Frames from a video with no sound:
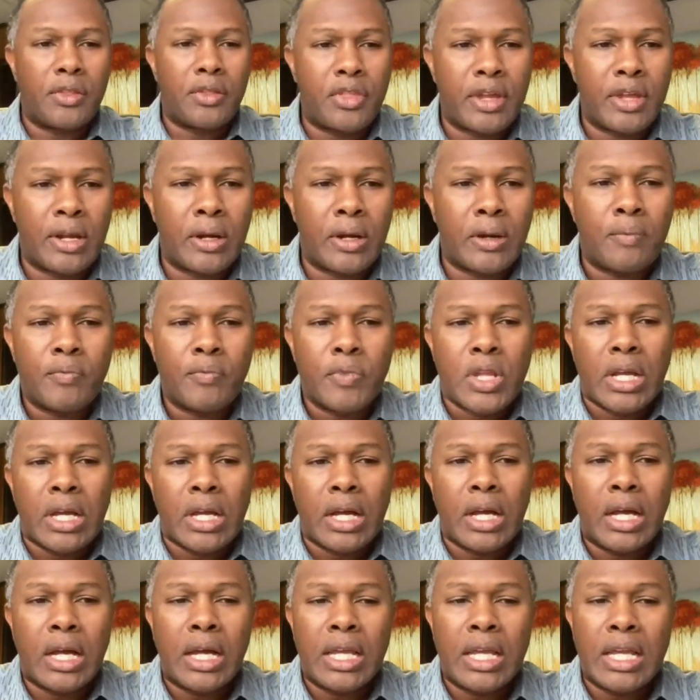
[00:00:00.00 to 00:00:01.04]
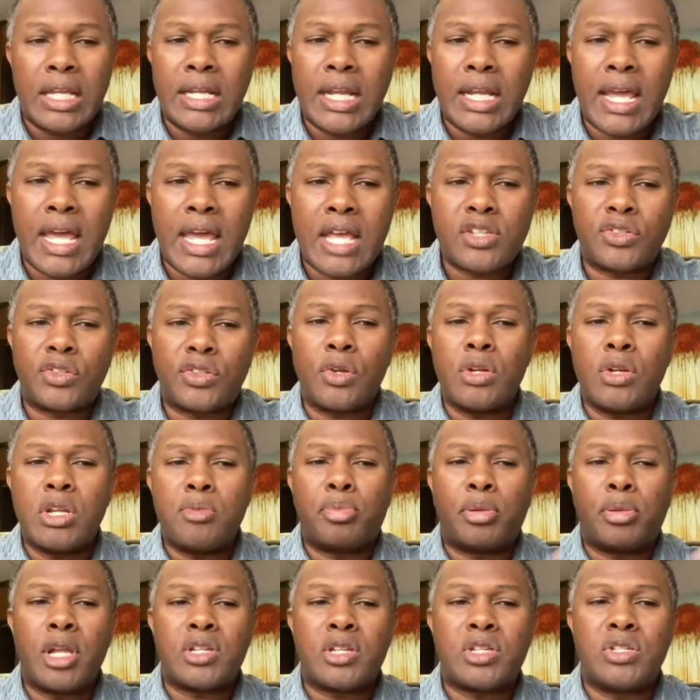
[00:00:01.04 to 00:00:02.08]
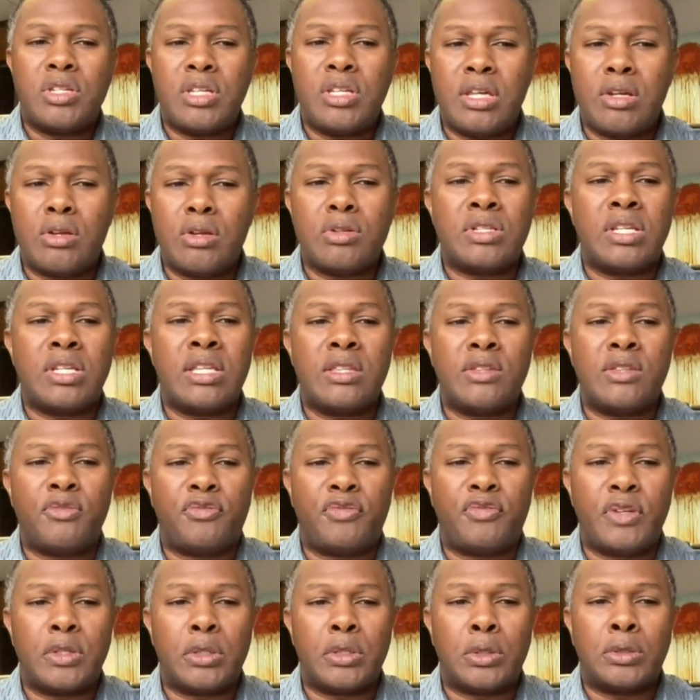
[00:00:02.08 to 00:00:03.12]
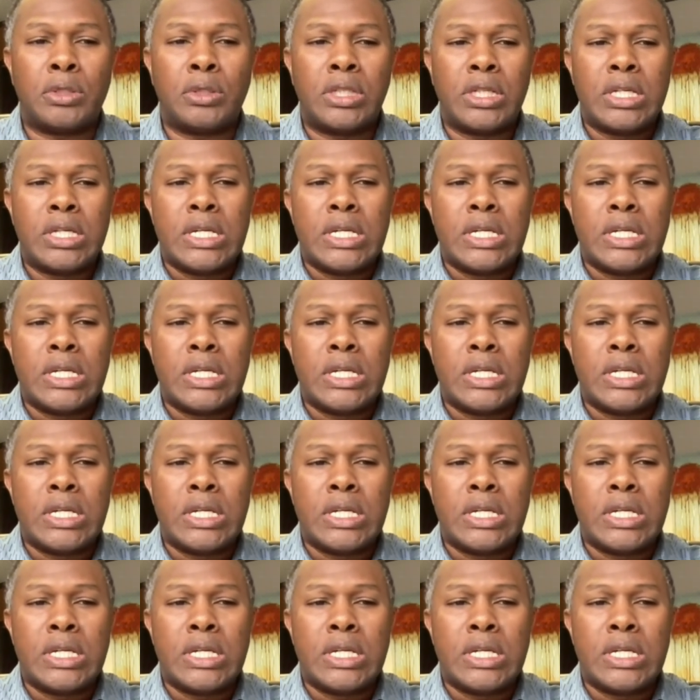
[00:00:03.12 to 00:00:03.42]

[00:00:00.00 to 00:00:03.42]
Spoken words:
there, and has 30 plus years in the field